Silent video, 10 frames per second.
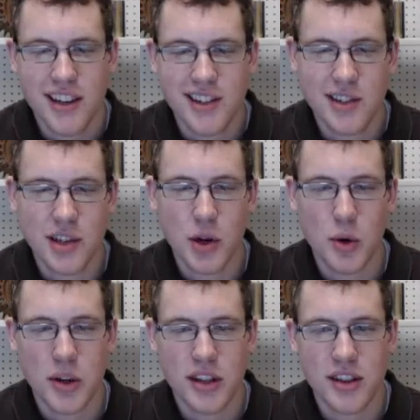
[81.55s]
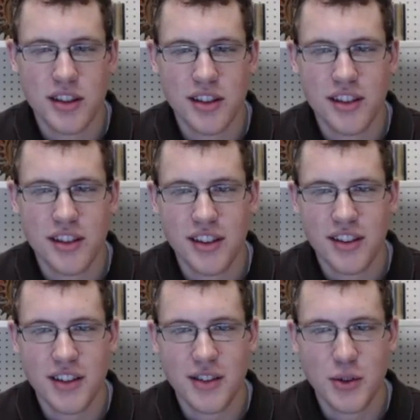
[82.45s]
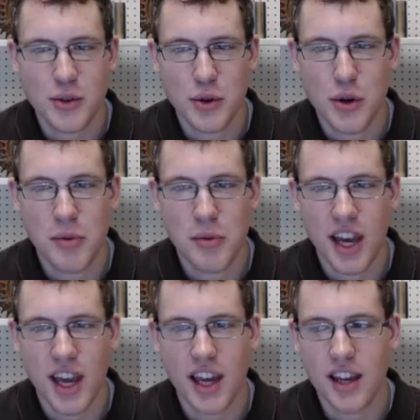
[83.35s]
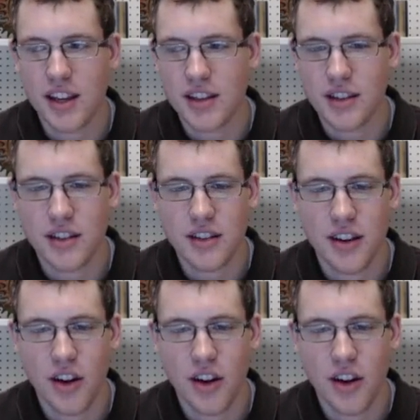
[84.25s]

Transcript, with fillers: zeroing the extruder by hand and